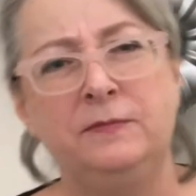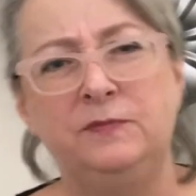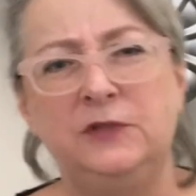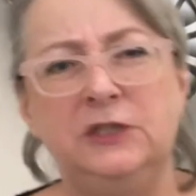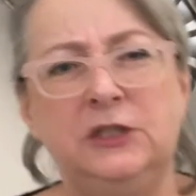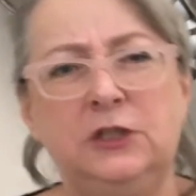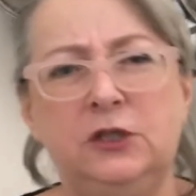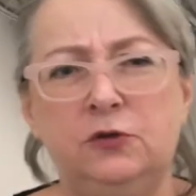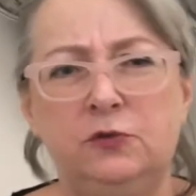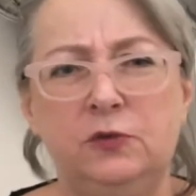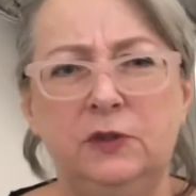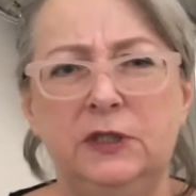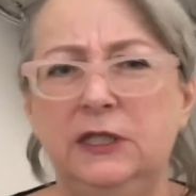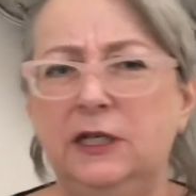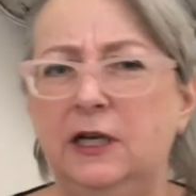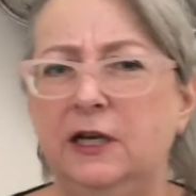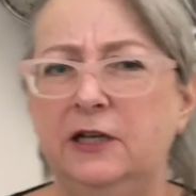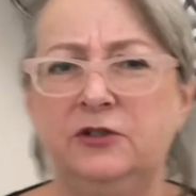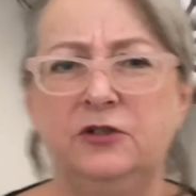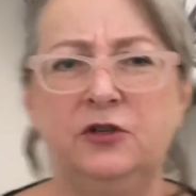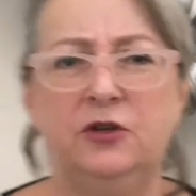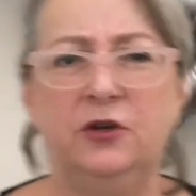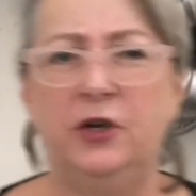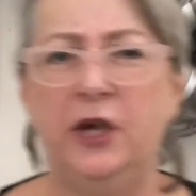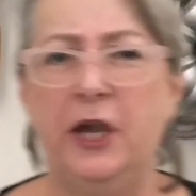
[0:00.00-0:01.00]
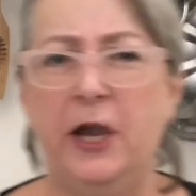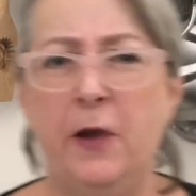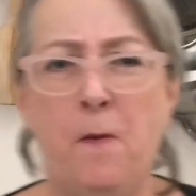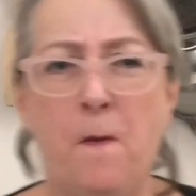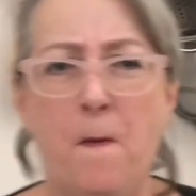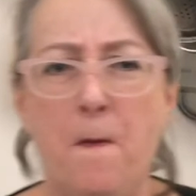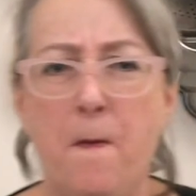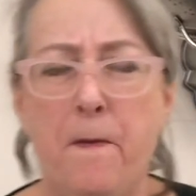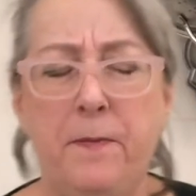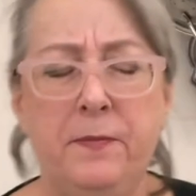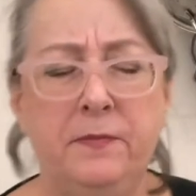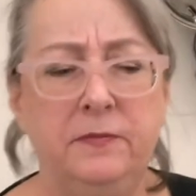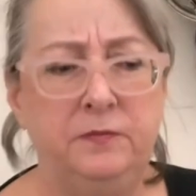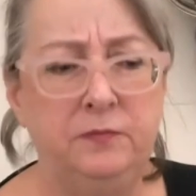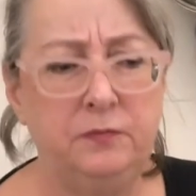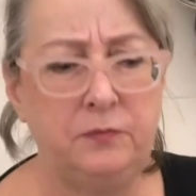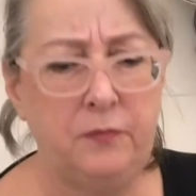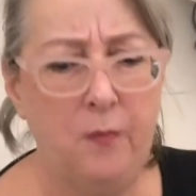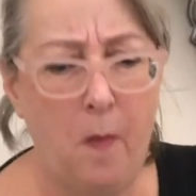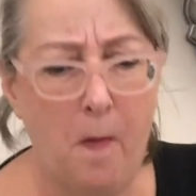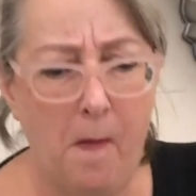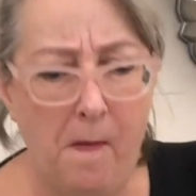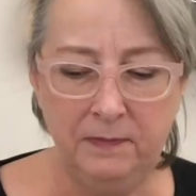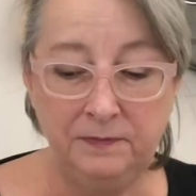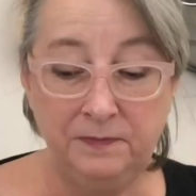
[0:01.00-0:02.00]
That's a really nice cookie.
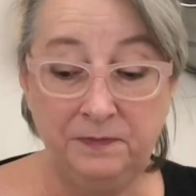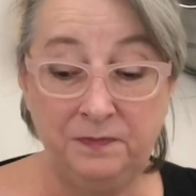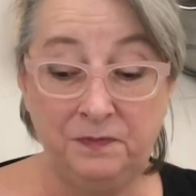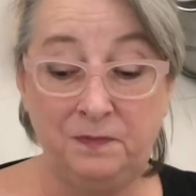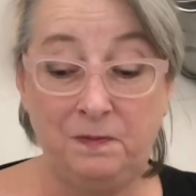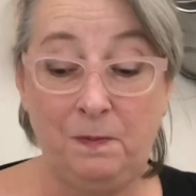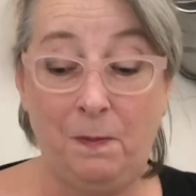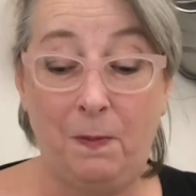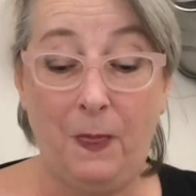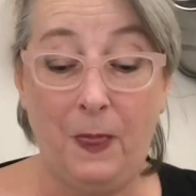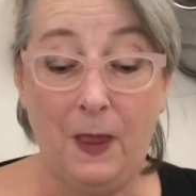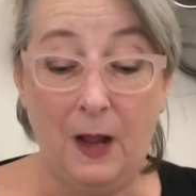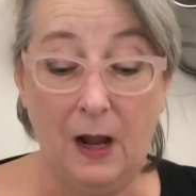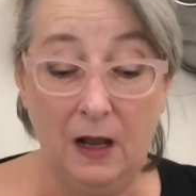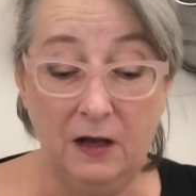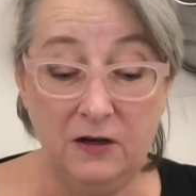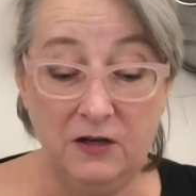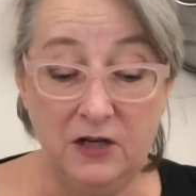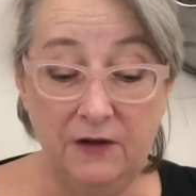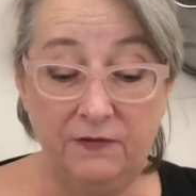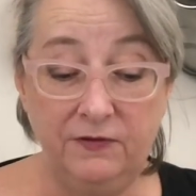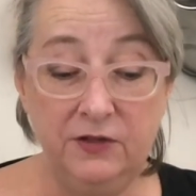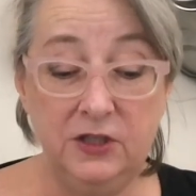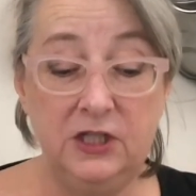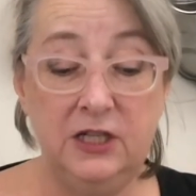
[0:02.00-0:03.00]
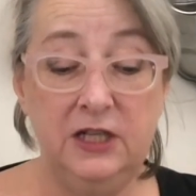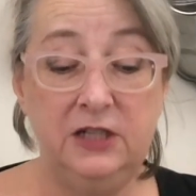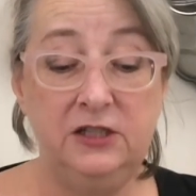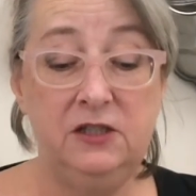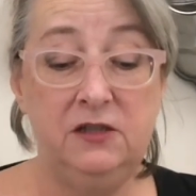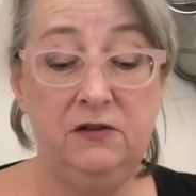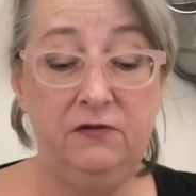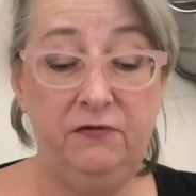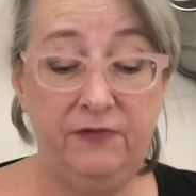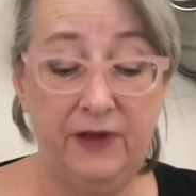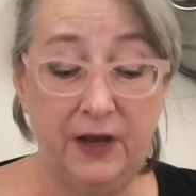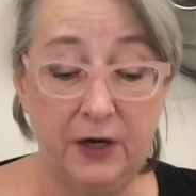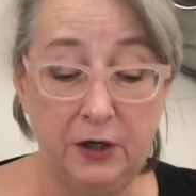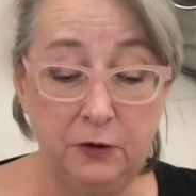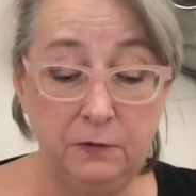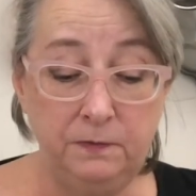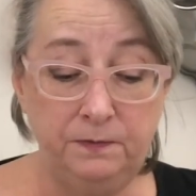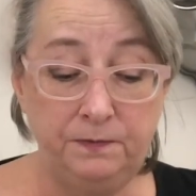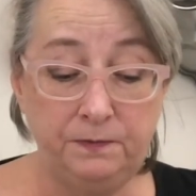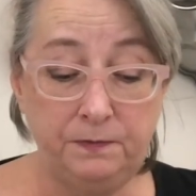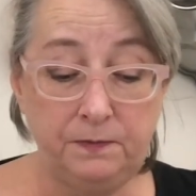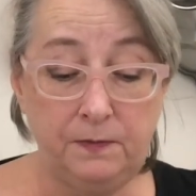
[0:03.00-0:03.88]
I definitely taste the fennel.